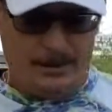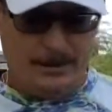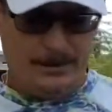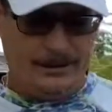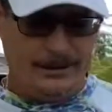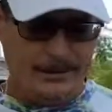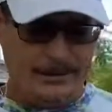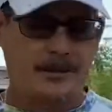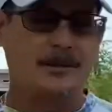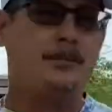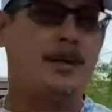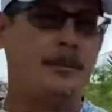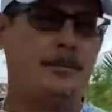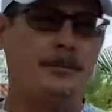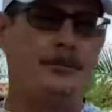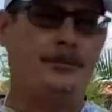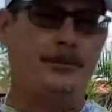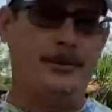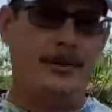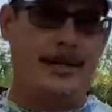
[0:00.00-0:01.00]
this is my
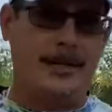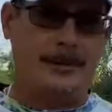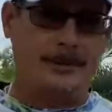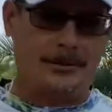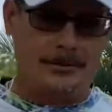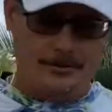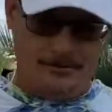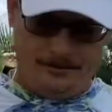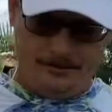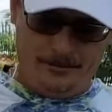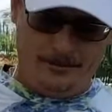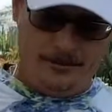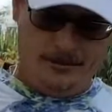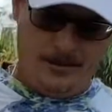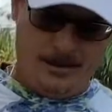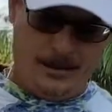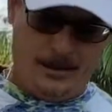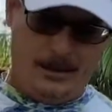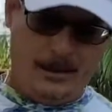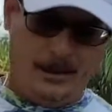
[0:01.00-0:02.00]
preferred anchor.
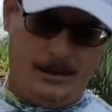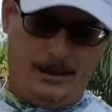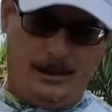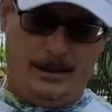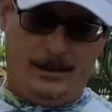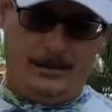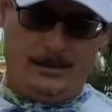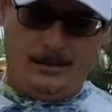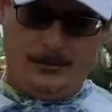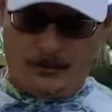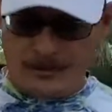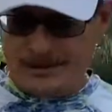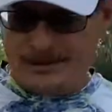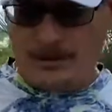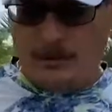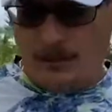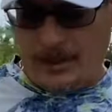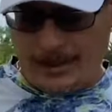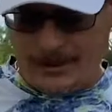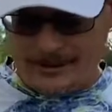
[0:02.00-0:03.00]
The
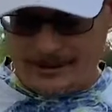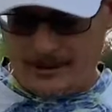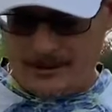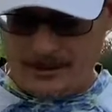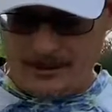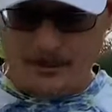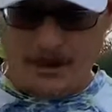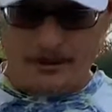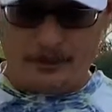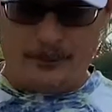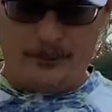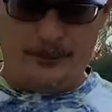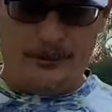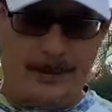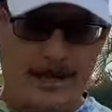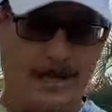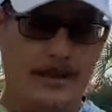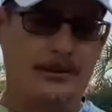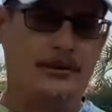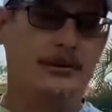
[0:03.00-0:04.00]
reason why I say this is my preferred
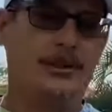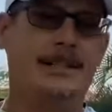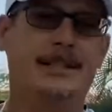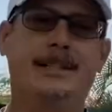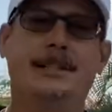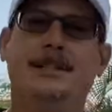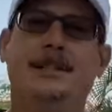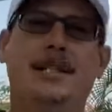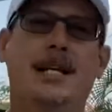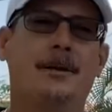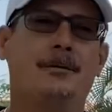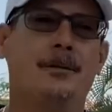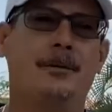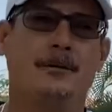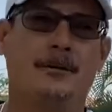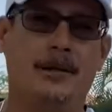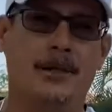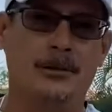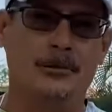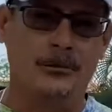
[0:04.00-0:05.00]
anchor, it never
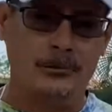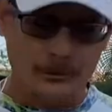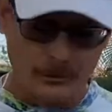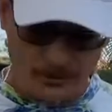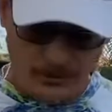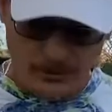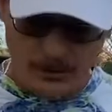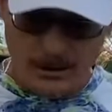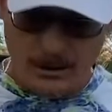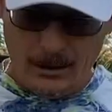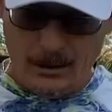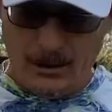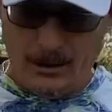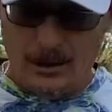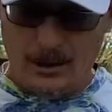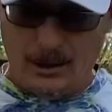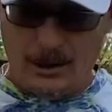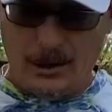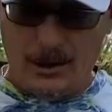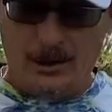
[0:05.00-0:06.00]
fails.
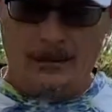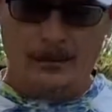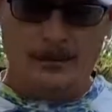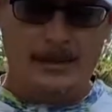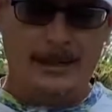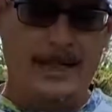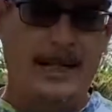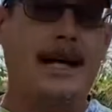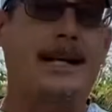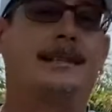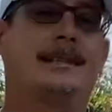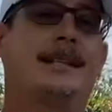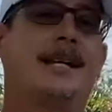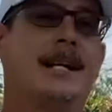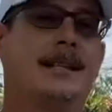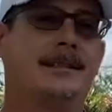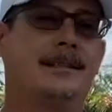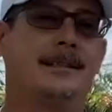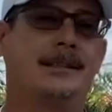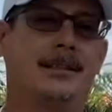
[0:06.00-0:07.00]
It has
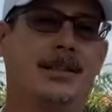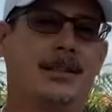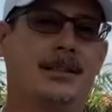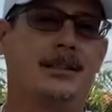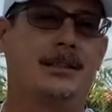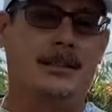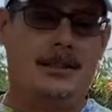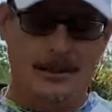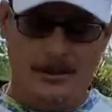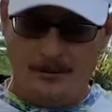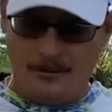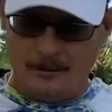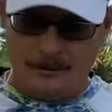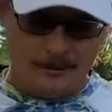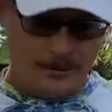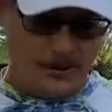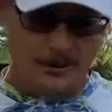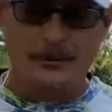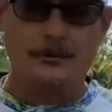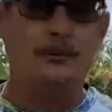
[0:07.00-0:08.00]
gotten stuck,
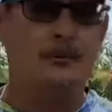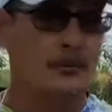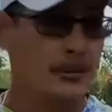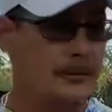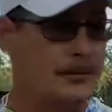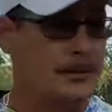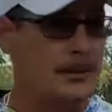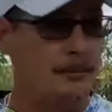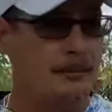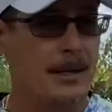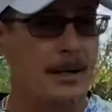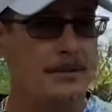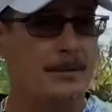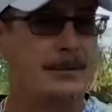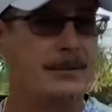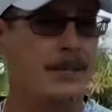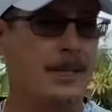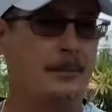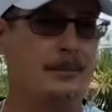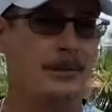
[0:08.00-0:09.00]
but with the method
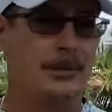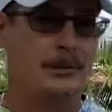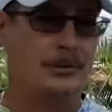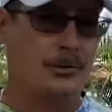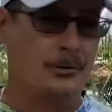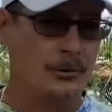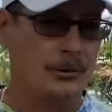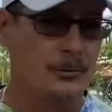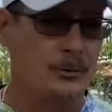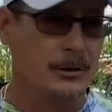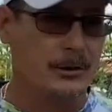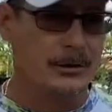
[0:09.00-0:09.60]
that I'm going to show you with